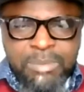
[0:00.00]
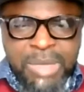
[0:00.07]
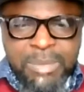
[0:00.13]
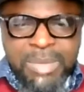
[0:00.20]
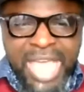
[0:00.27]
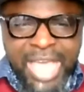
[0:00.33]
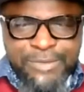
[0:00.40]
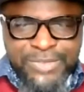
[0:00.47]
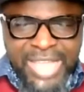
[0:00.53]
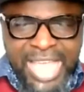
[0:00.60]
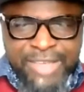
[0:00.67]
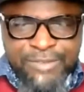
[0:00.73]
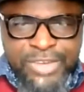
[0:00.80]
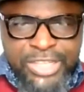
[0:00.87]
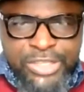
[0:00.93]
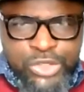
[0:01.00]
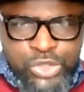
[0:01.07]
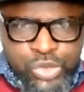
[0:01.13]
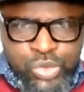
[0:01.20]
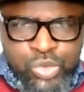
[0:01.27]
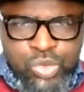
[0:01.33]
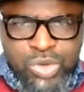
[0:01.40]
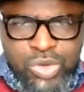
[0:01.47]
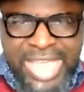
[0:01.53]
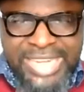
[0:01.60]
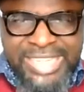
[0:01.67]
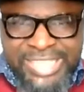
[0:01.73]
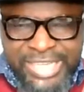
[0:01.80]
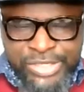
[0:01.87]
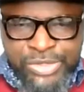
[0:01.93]
maybe after every two
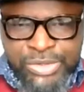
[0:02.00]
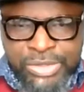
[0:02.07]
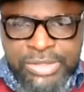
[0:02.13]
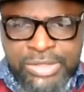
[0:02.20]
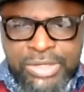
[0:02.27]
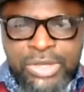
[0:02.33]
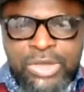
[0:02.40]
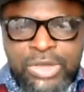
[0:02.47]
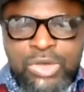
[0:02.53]
edition,